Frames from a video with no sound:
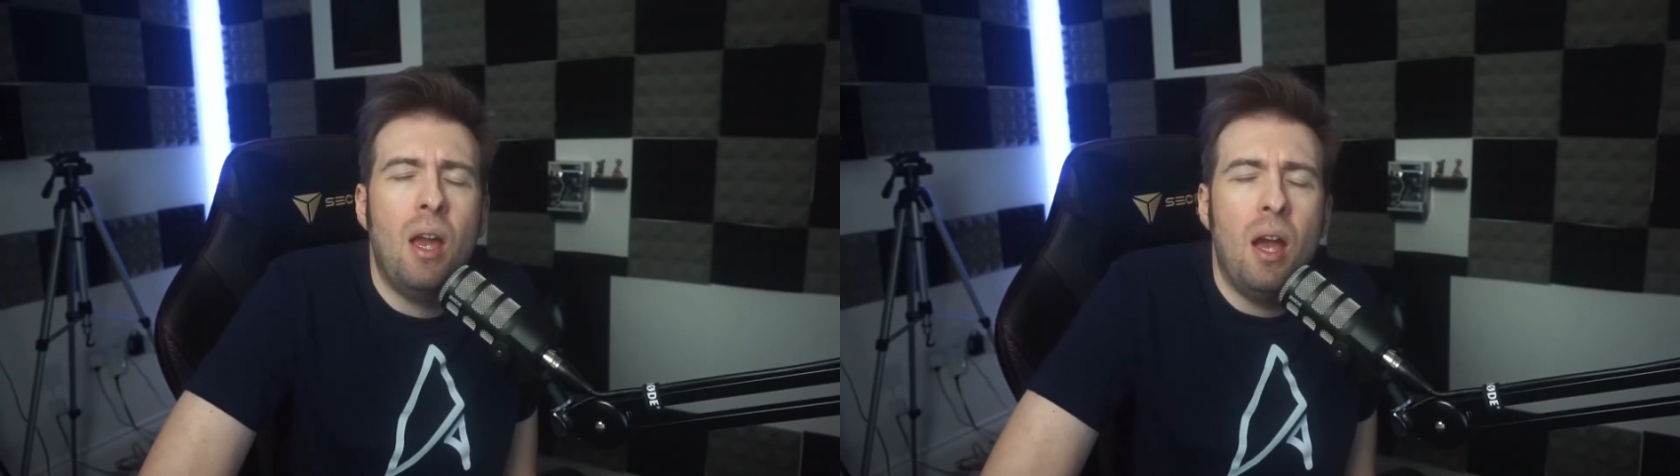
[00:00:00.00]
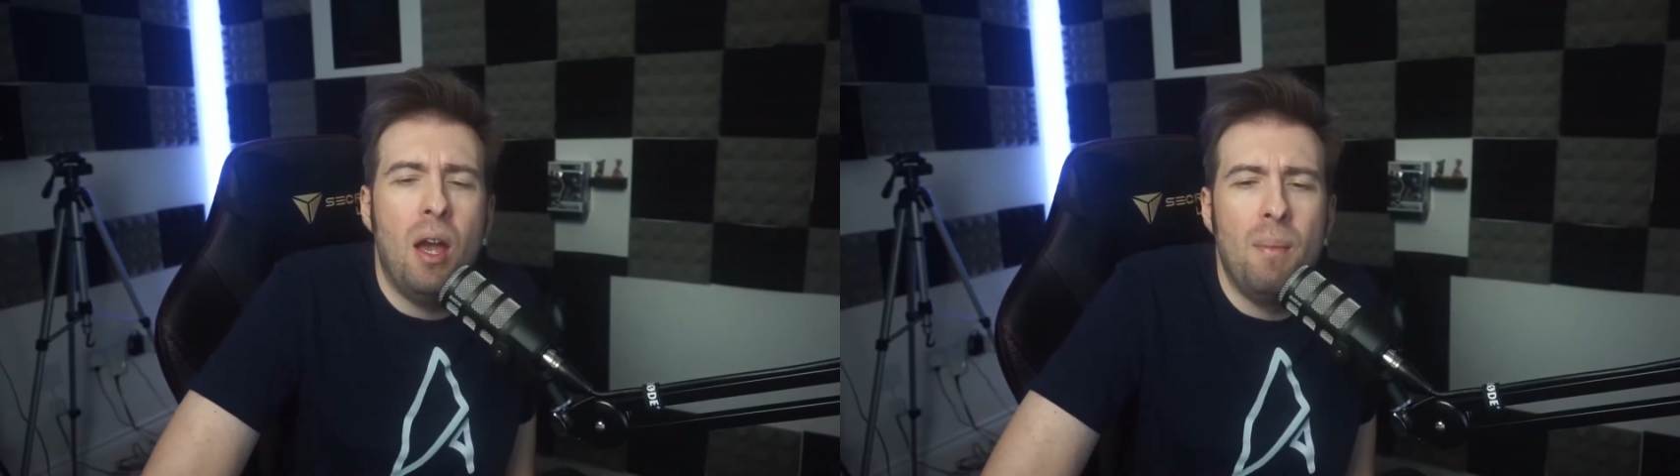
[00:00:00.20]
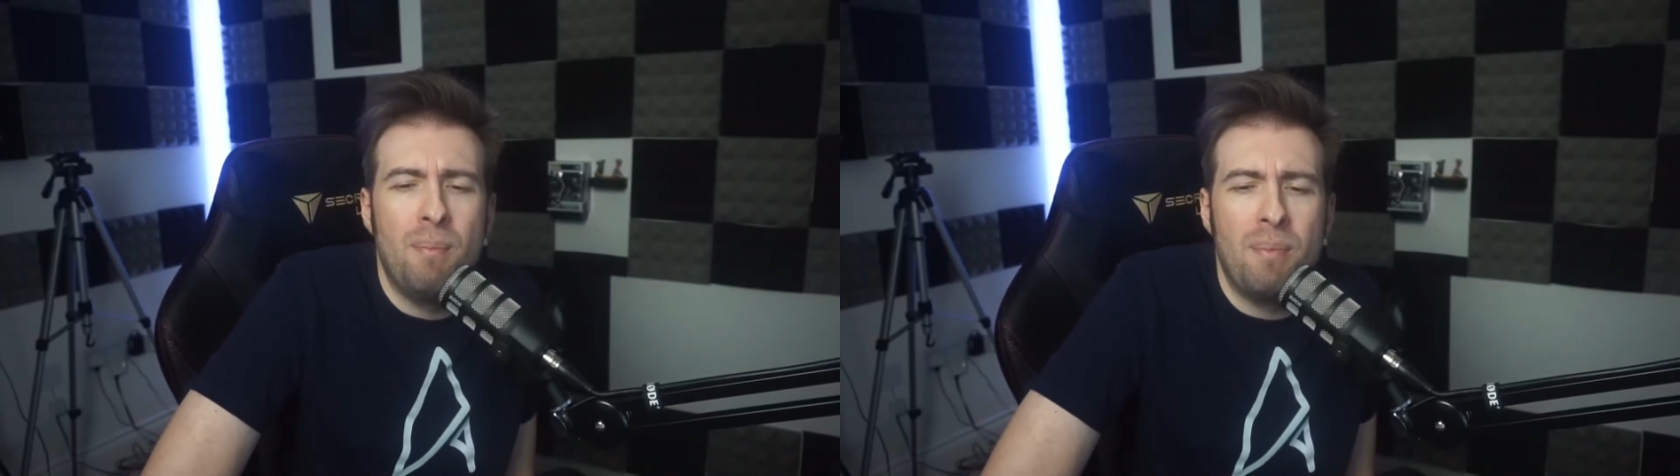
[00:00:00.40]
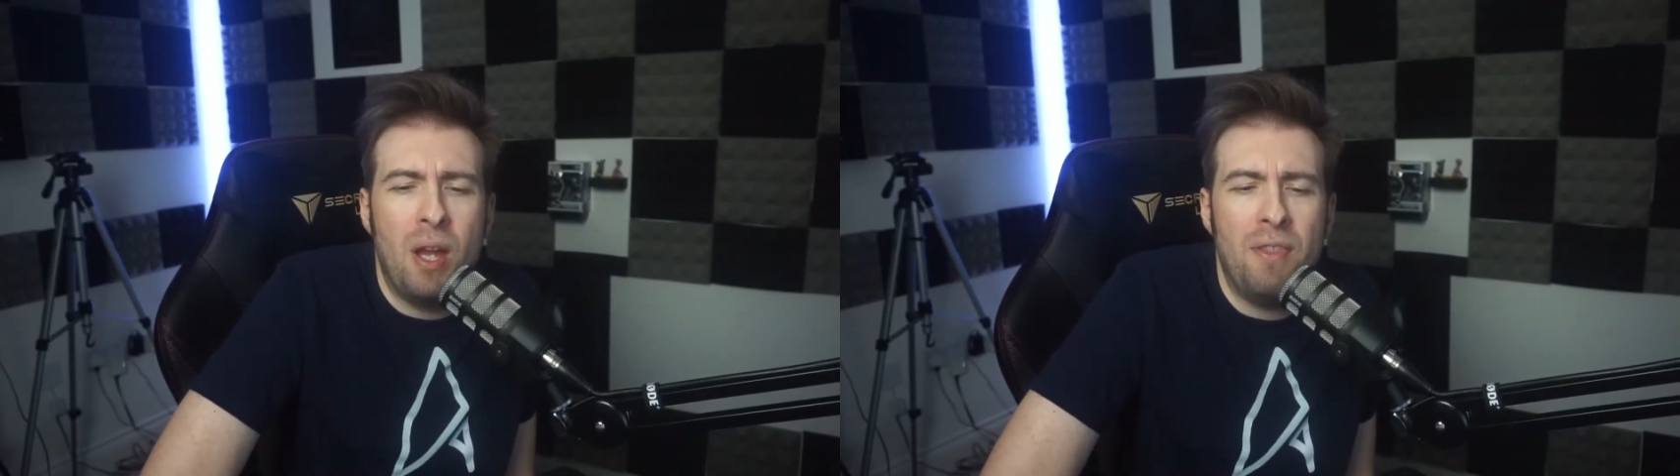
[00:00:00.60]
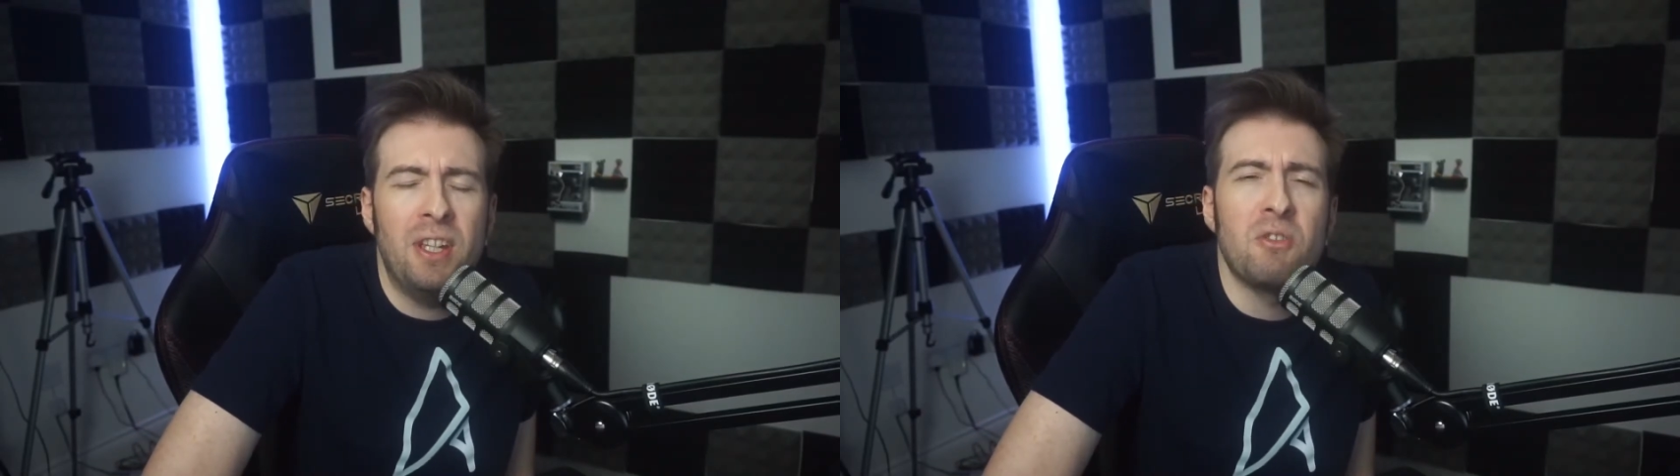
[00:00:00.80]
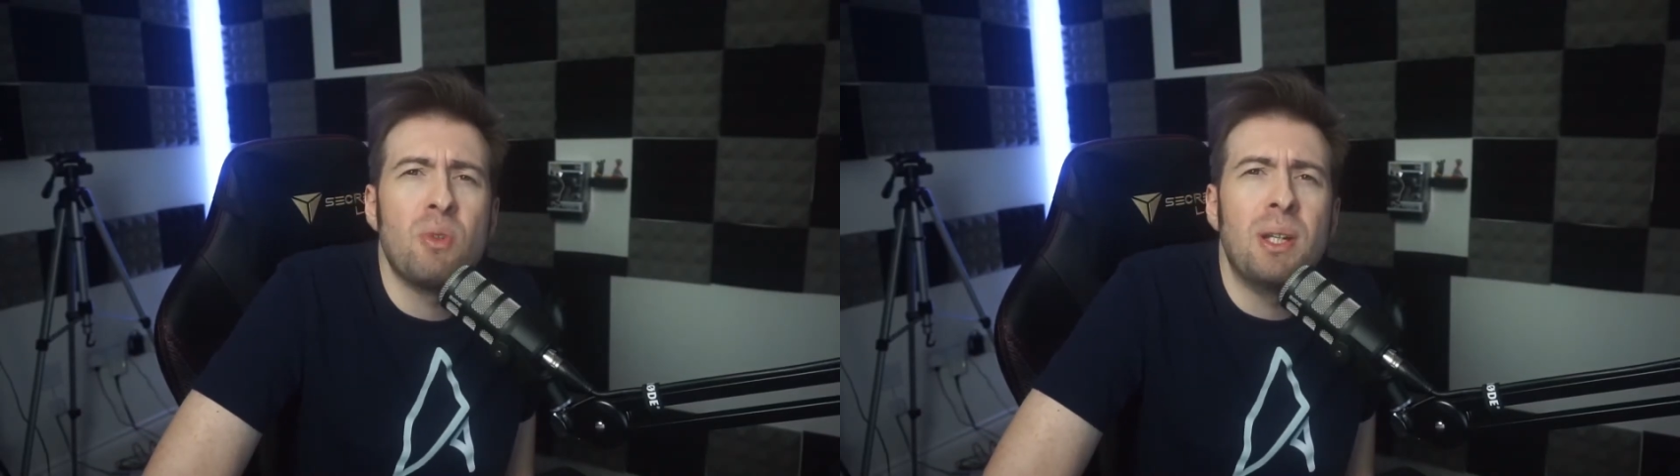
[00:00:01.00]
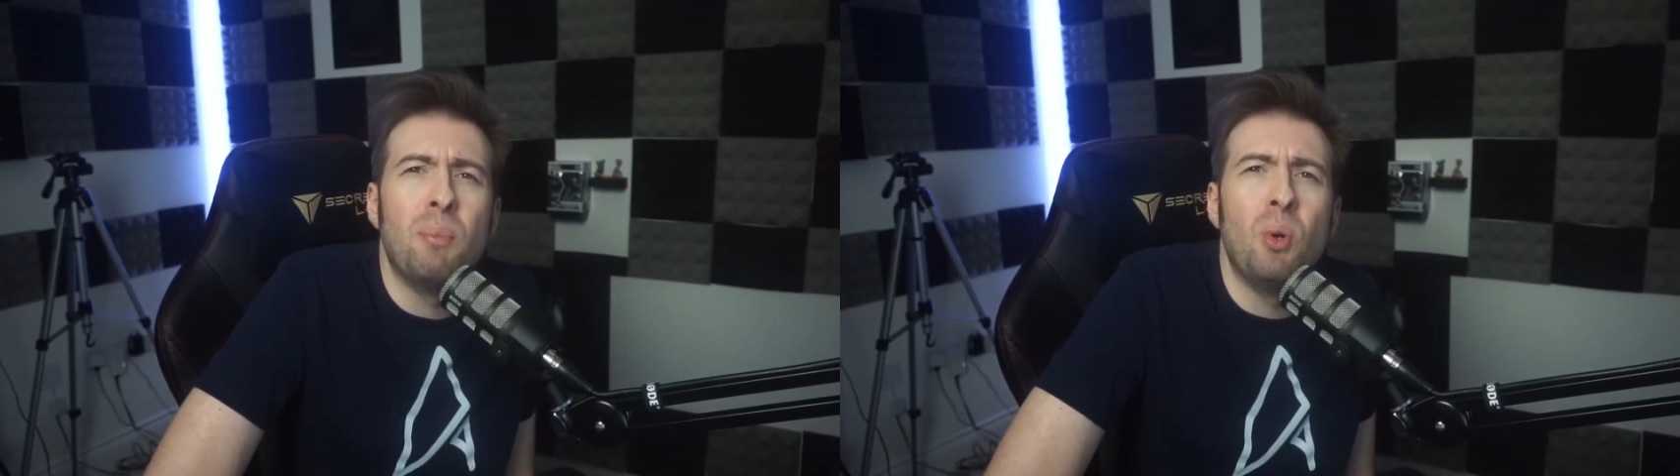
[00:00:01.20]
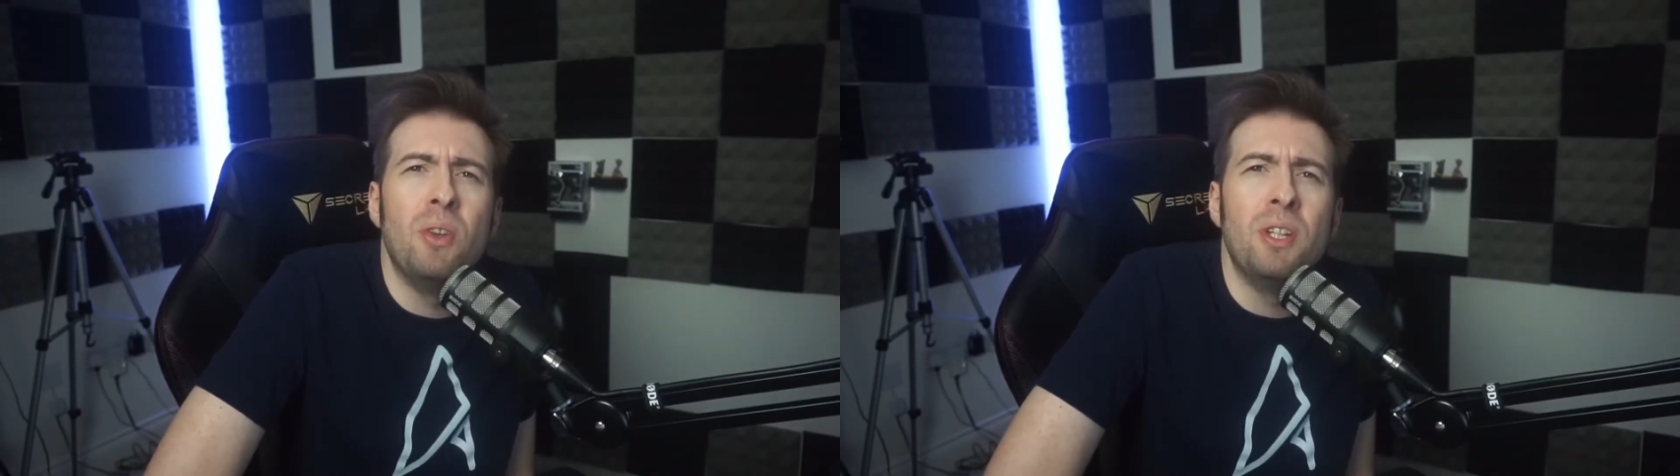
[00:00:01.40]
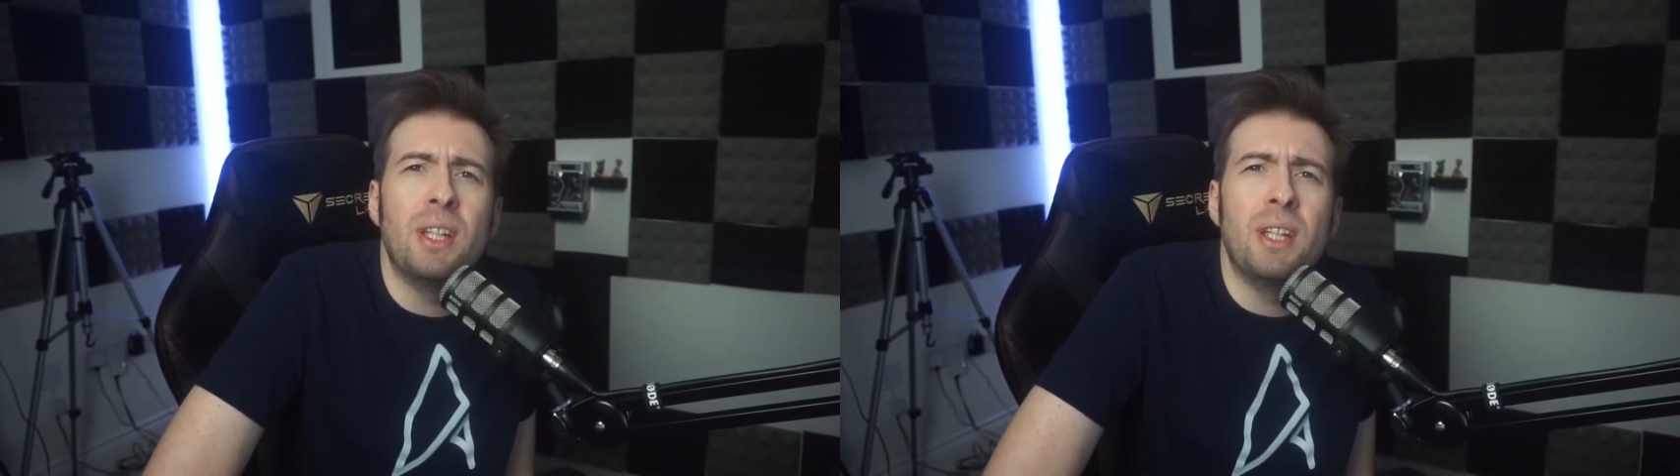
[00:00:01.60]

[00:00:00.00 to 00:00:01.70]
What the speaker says: I think it's really important that you